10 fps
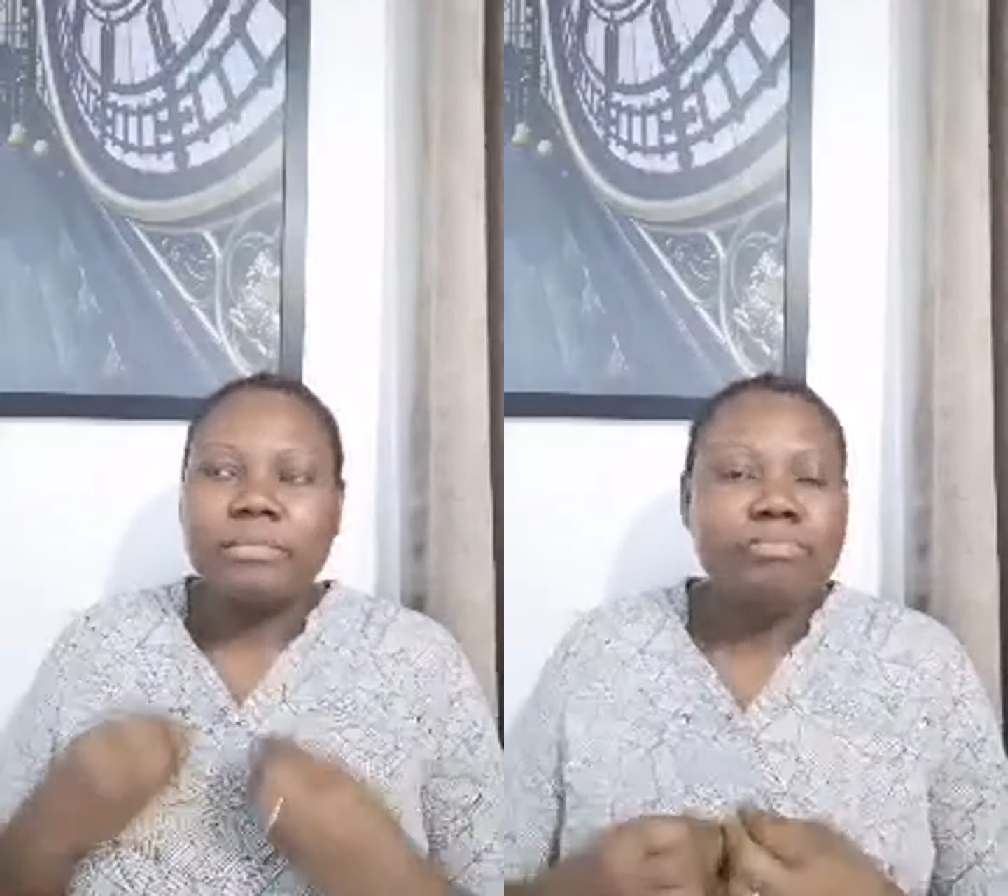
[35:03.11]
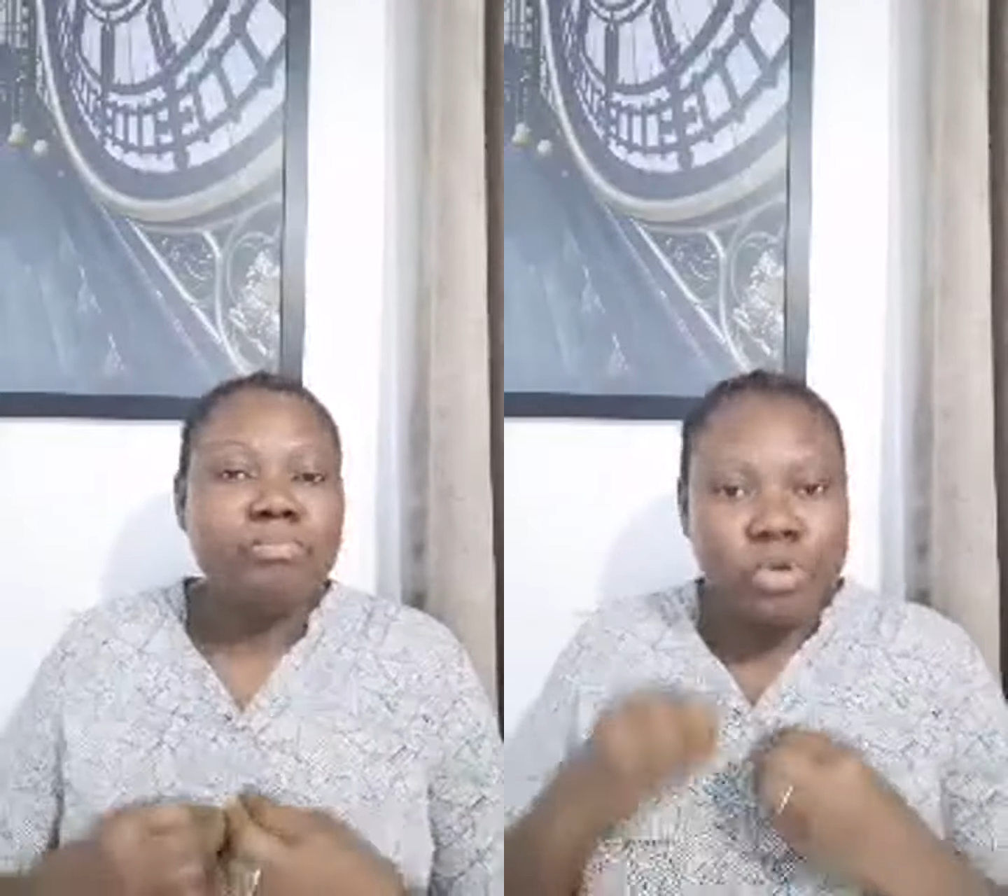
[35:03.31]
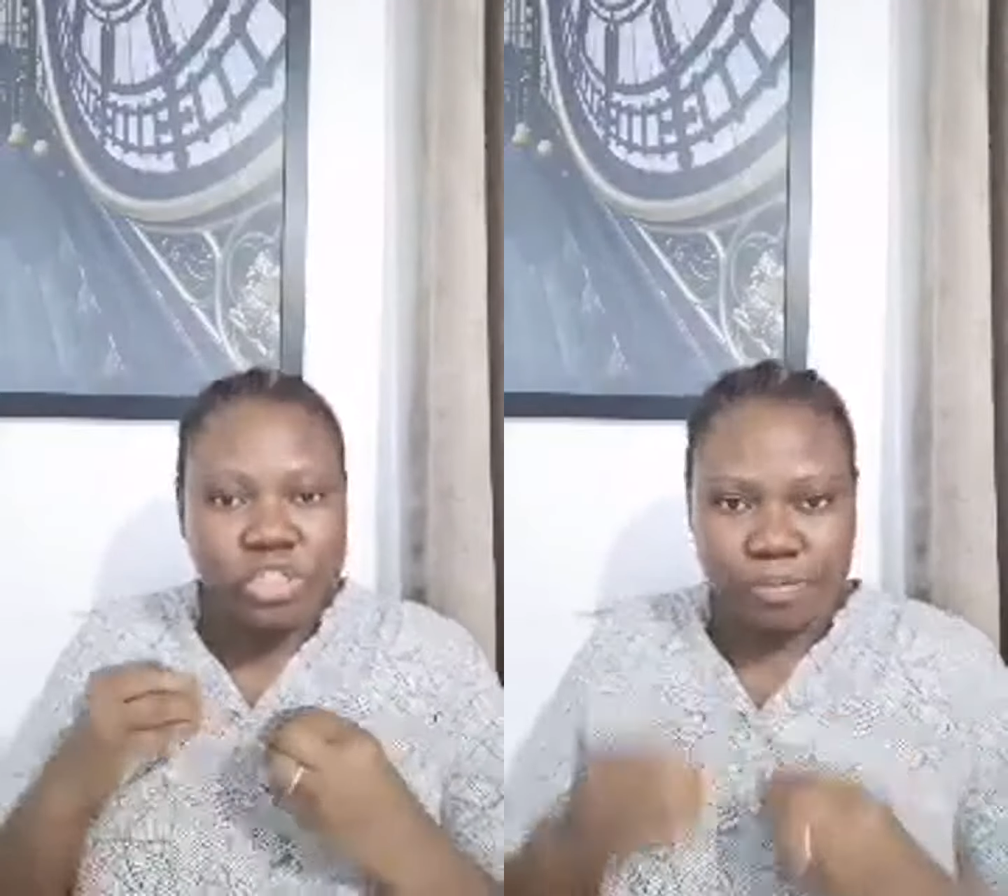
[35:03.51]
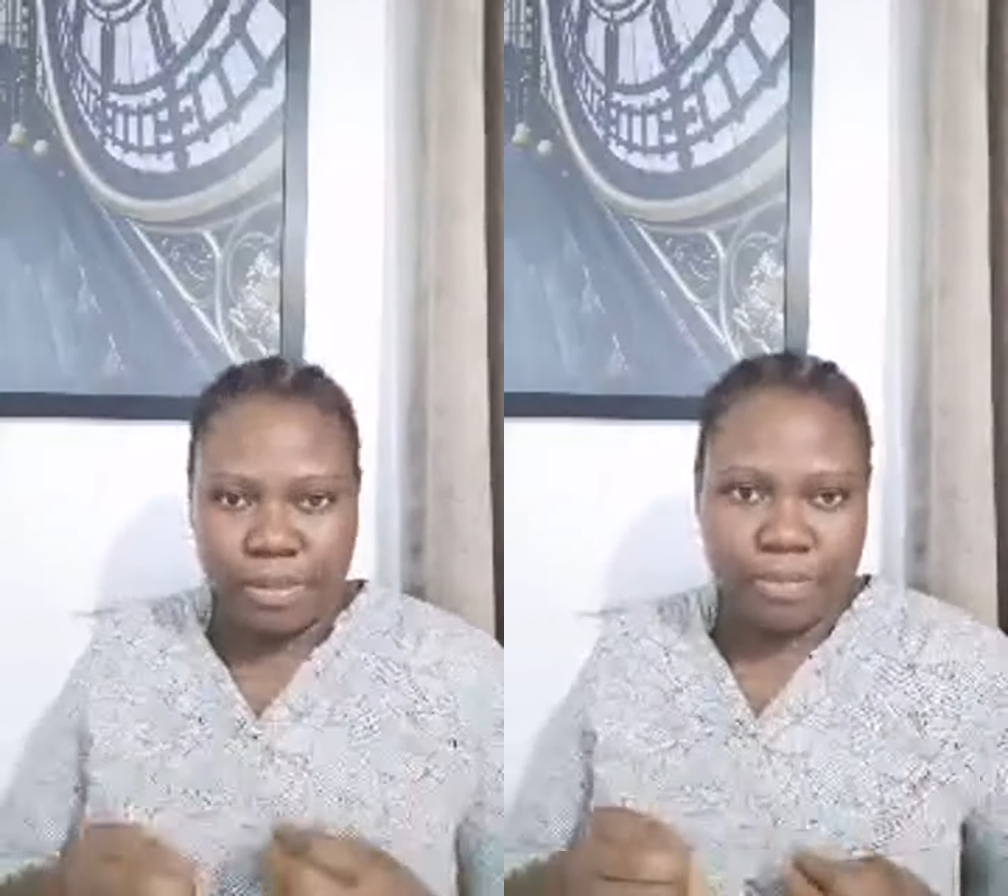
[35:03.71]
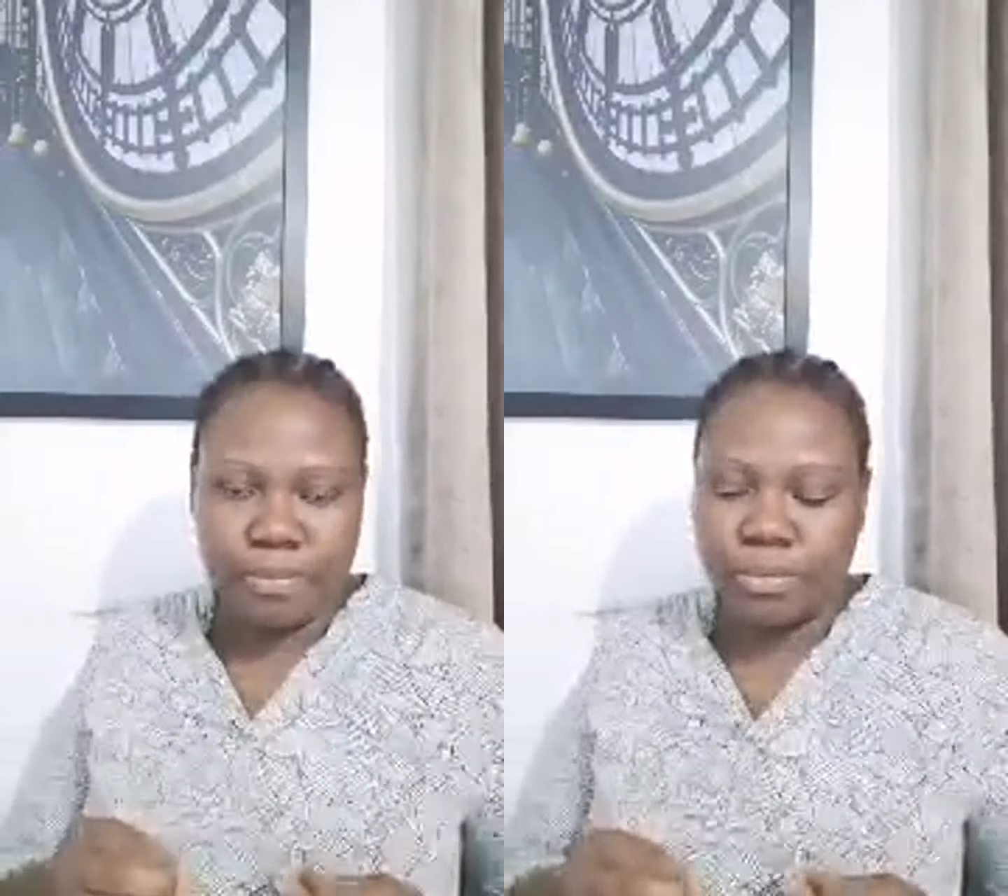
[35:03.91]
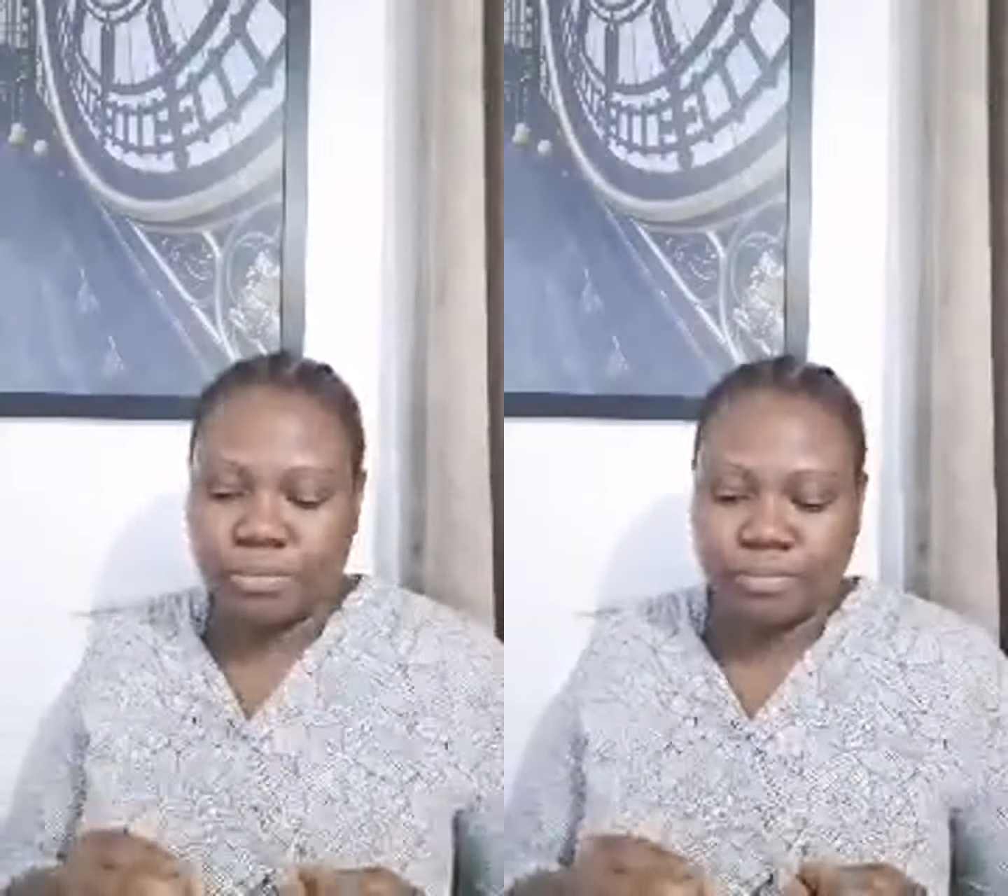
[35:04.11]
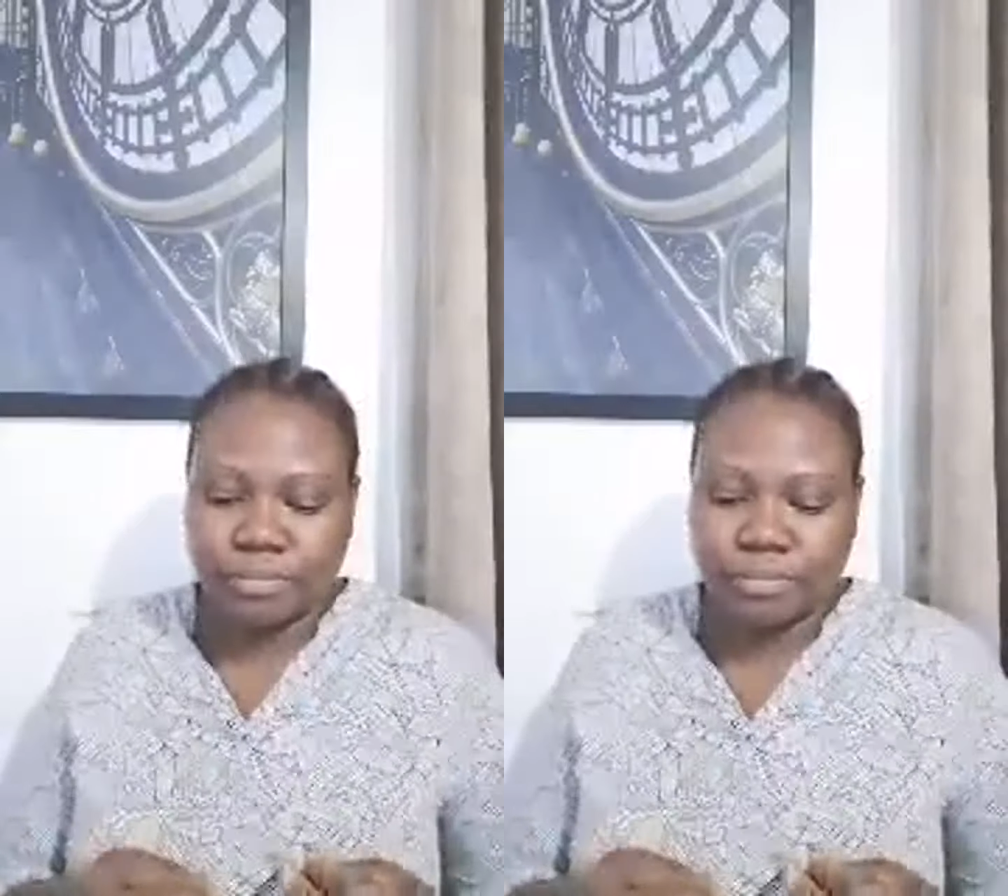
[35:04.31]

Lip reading: most people,